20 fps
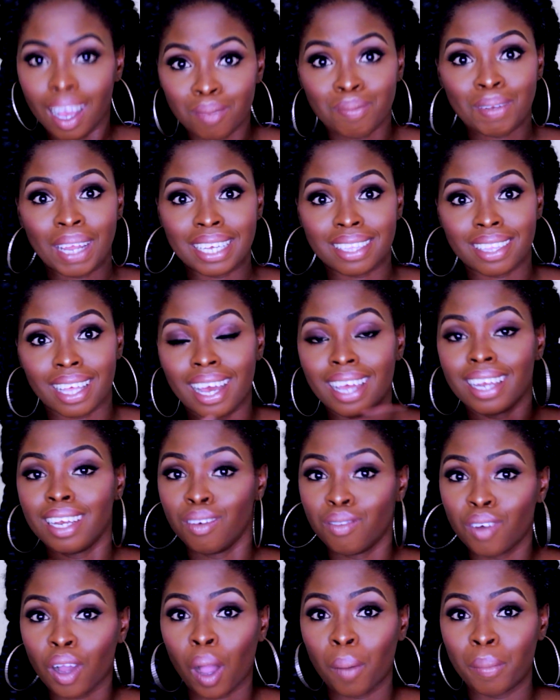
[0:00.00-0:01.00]
I'm like that.
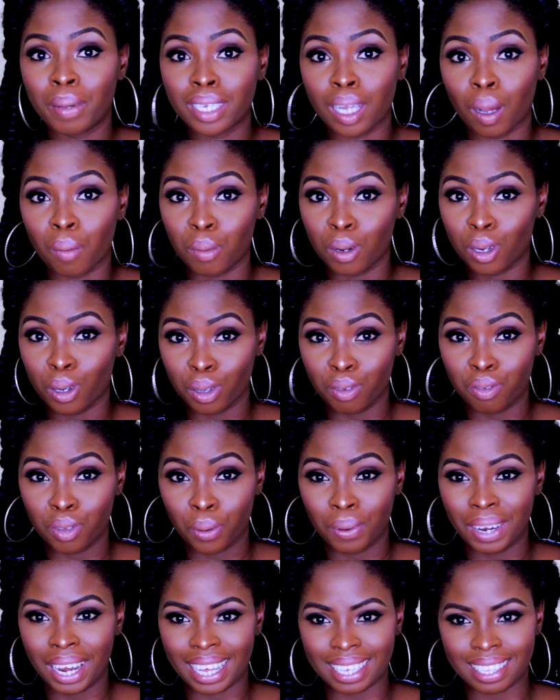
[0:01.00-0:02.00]
Leave a comment down below if
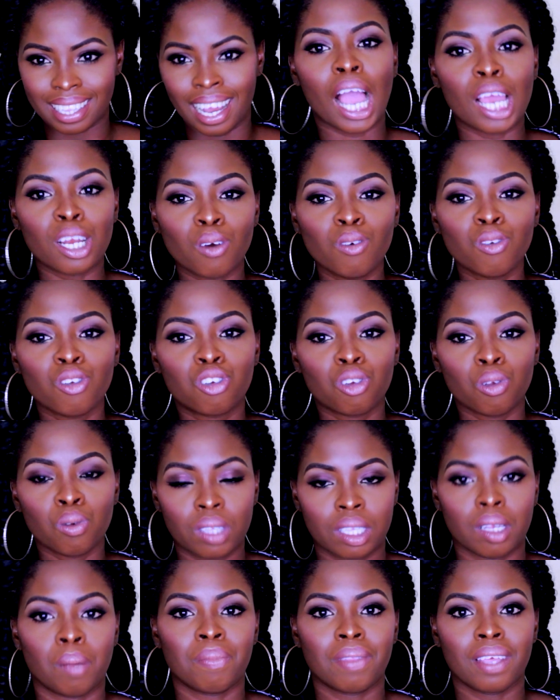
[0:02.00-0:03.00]
you're like that. I don't do
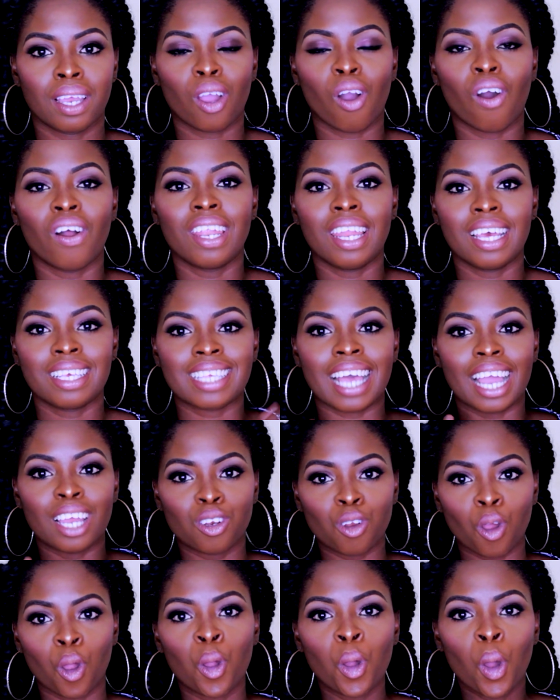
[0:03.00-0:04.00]
something unless I
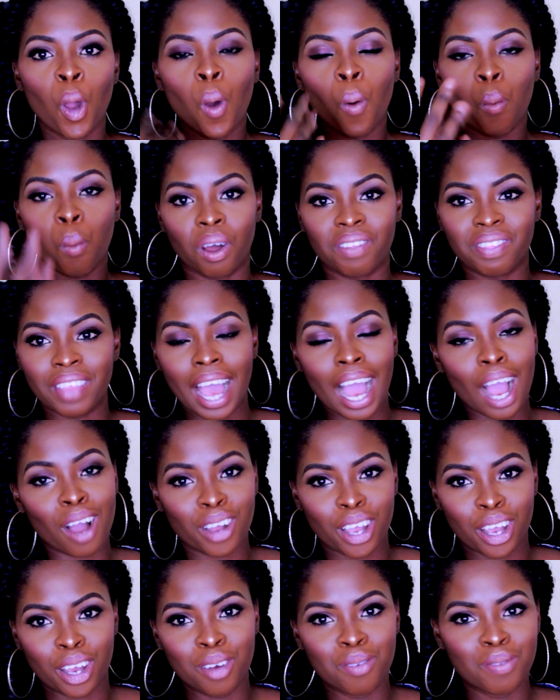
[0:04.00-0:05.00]
know what the
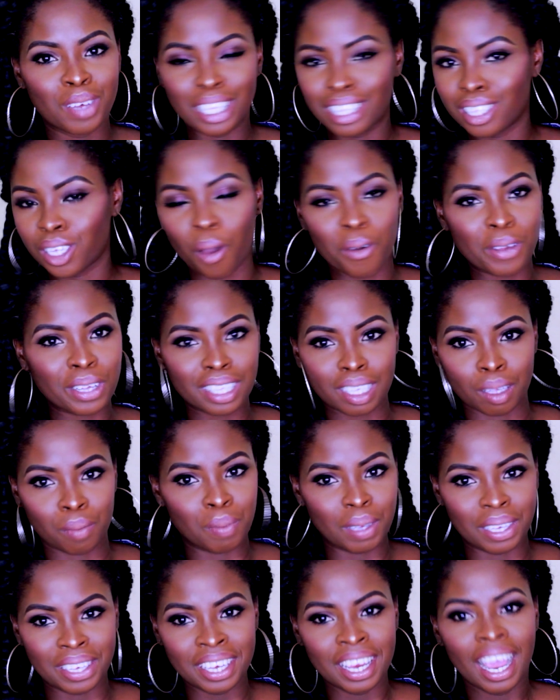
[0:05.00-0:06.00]
outcome is going to
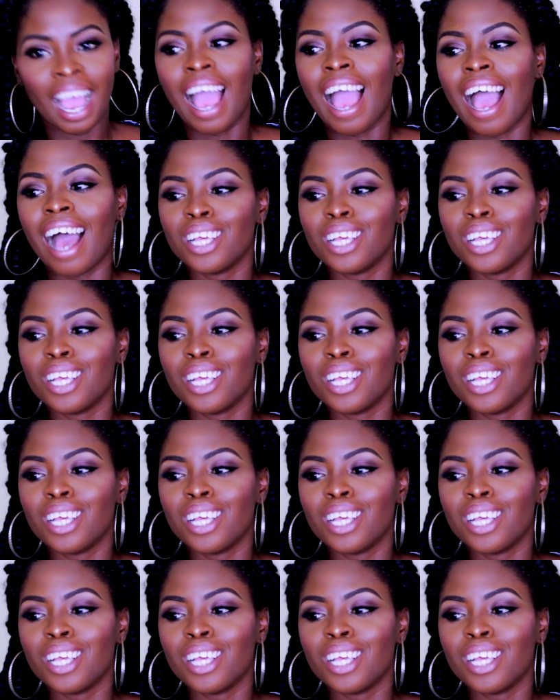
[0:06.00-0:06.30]
be.